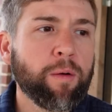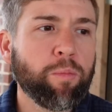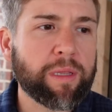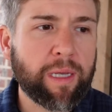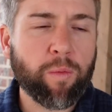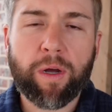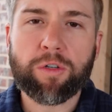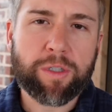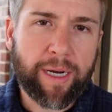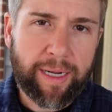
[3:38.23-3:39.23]
But then we
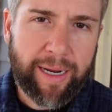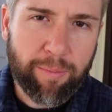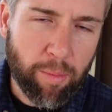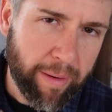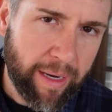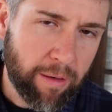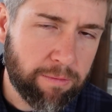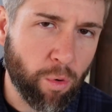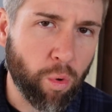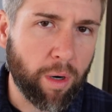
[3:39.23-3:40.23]
also got to kind of prepare
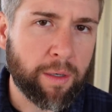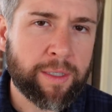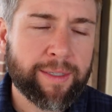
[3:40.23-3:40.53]
for,